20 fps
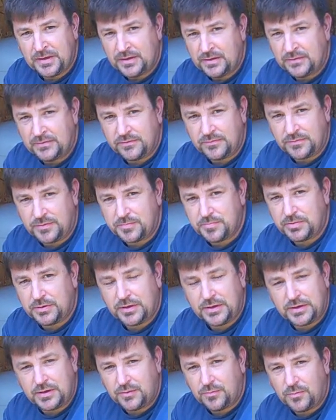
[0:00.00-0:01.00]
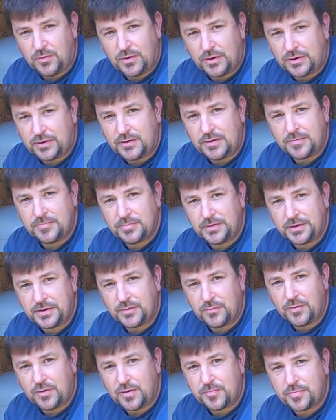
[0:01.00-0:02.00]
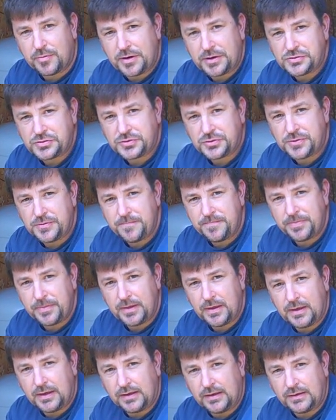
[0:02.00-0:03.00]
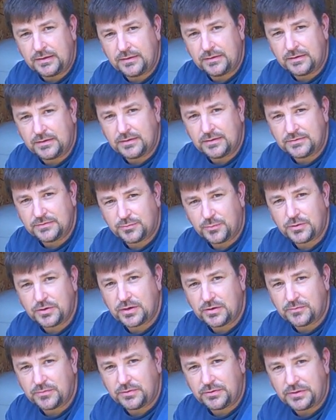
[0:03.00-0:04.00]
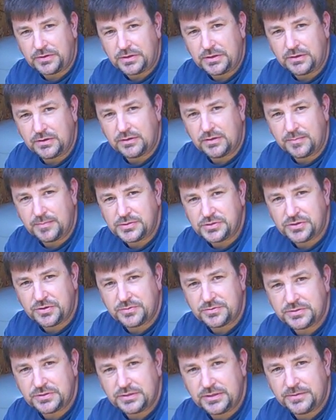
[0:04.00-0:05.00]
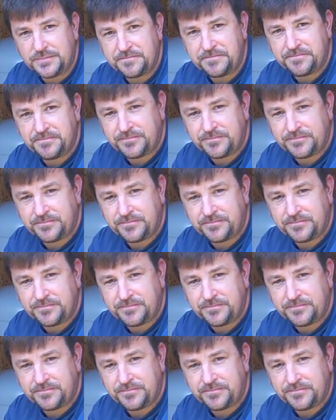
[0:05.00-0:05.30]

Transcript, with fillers: And plenty of water, plenty of water pressure, and uh, it's working really good. Let me show it to you.